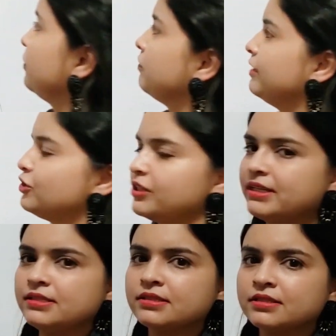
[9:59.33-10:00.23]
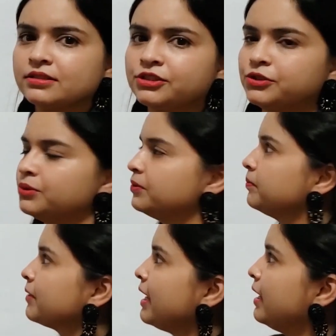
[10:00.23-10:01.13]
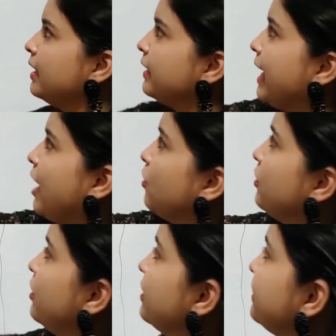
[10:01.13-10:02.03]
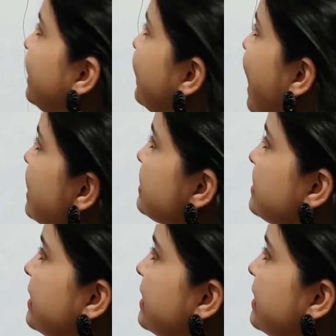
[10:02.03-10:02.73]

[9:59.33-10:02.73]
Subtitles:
which is 2. Now, the last